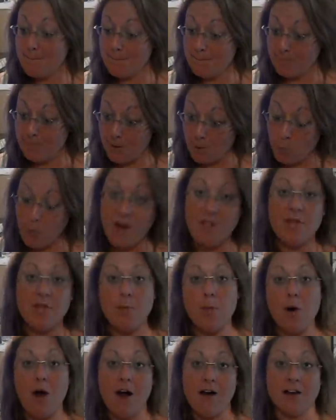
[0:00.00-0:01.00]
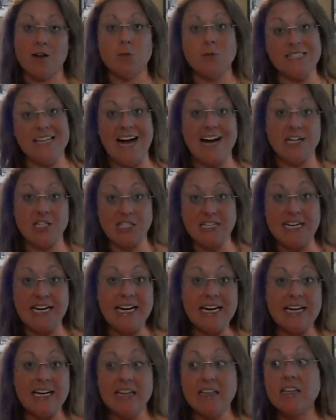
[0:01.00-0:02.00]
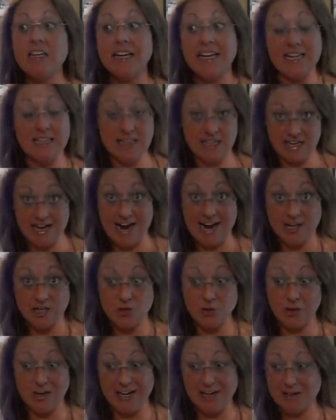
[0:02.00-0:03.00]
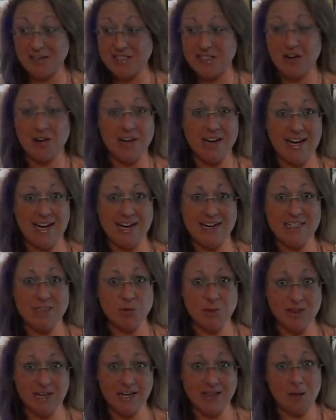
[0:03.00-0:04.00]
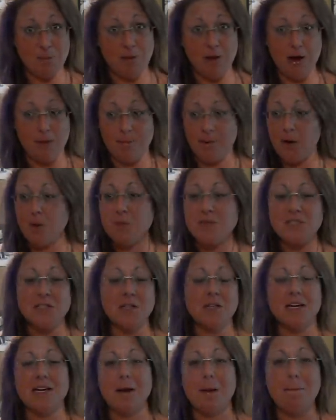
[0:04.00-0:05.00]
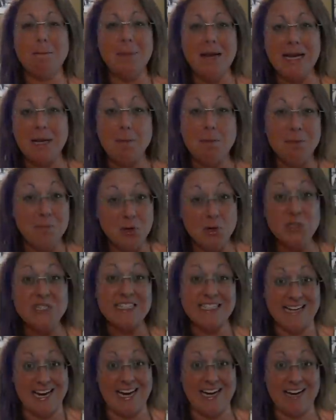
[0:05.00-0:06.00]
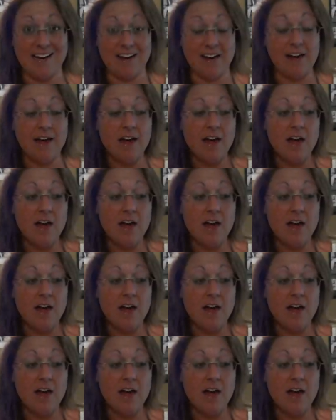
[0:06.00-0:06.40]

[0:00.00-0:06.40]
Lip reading: But what the product was actually in, like the actual aerosol cans with like the pump, it almost looked like a mini mousse can.